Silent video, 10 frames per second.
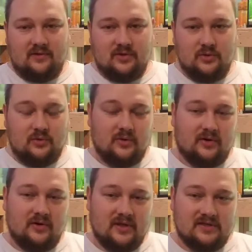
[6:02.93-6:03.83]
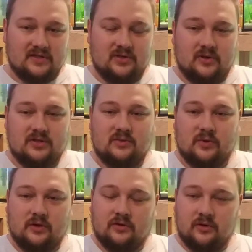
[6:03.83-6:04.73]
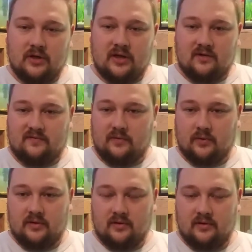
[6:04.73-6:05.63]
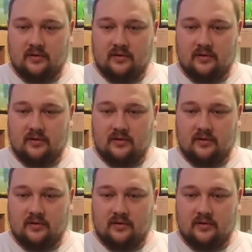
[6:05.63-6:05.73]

you are in that situation where you can't afford